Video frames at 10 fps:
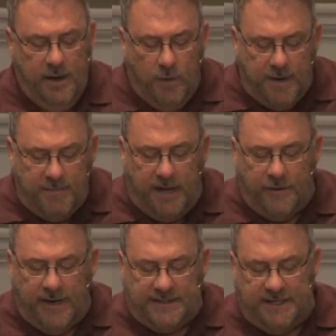When a
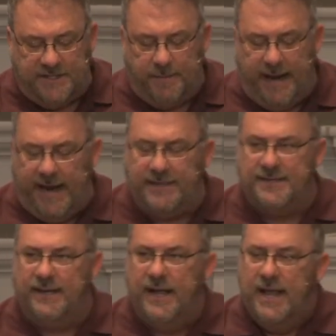mother
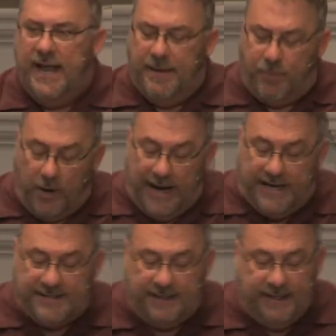anticipates and
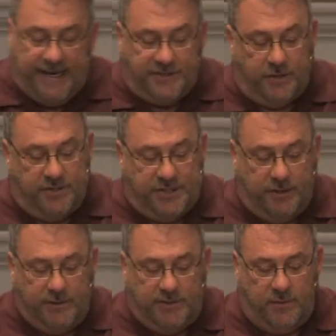prays and leads her
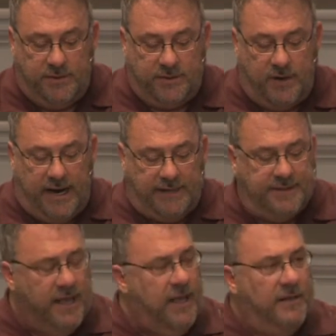children towards
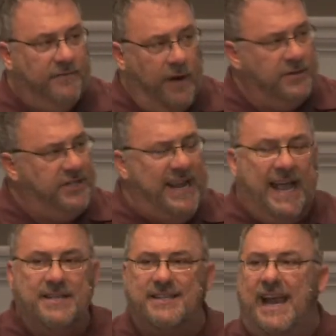Christ, folks, she
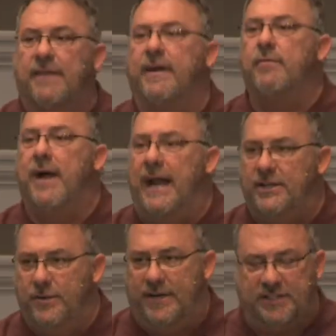has every right
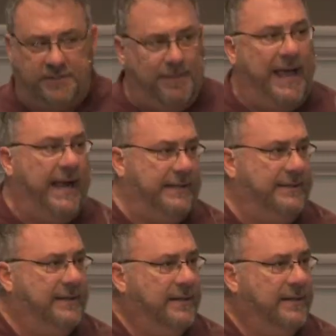to expect